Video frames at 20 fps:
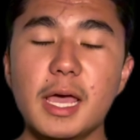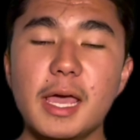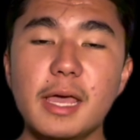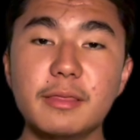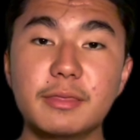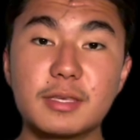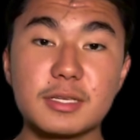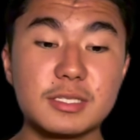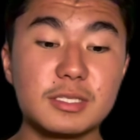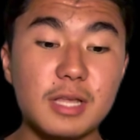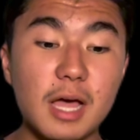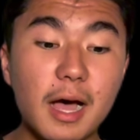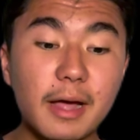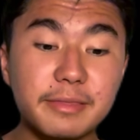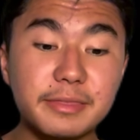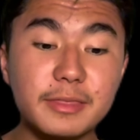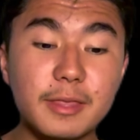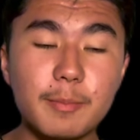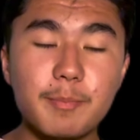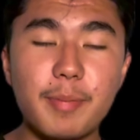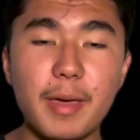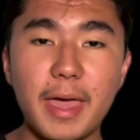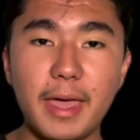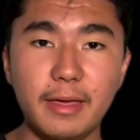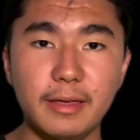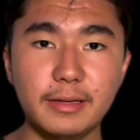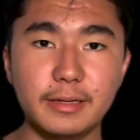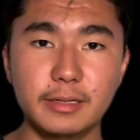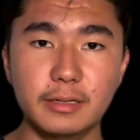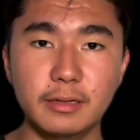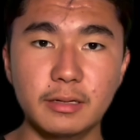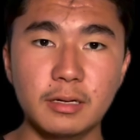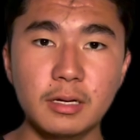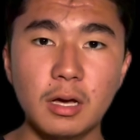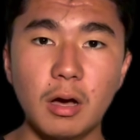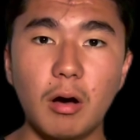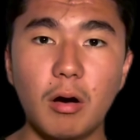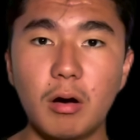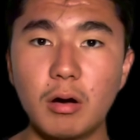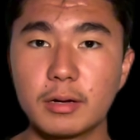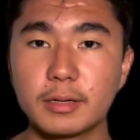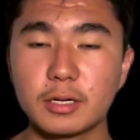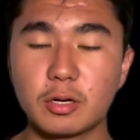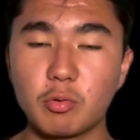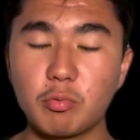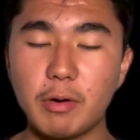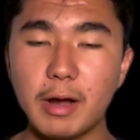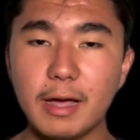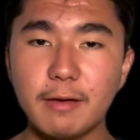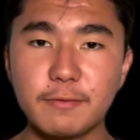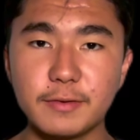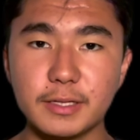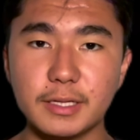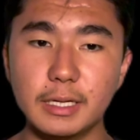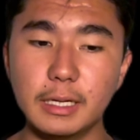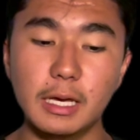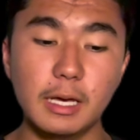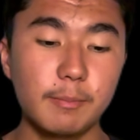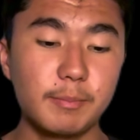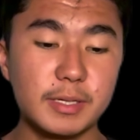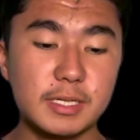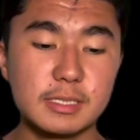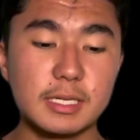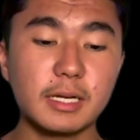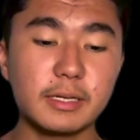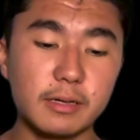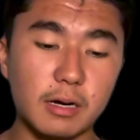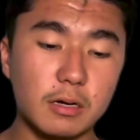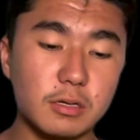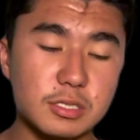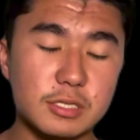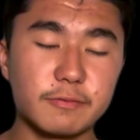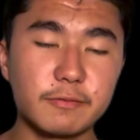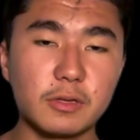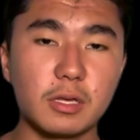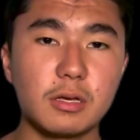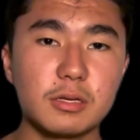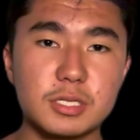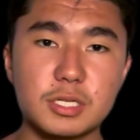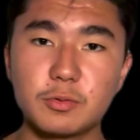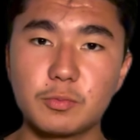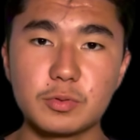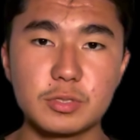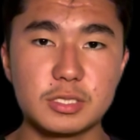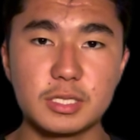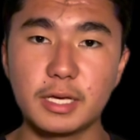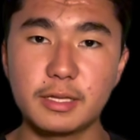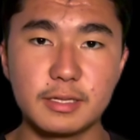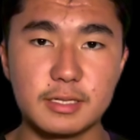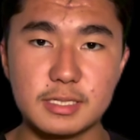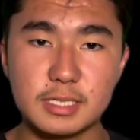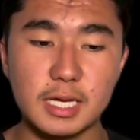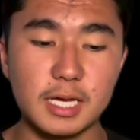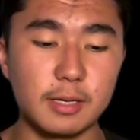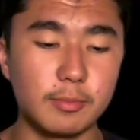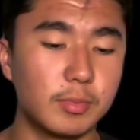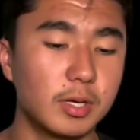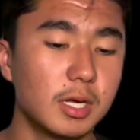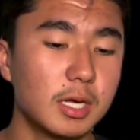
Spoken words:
does not depend on gravity because that constant velocity will stay the same.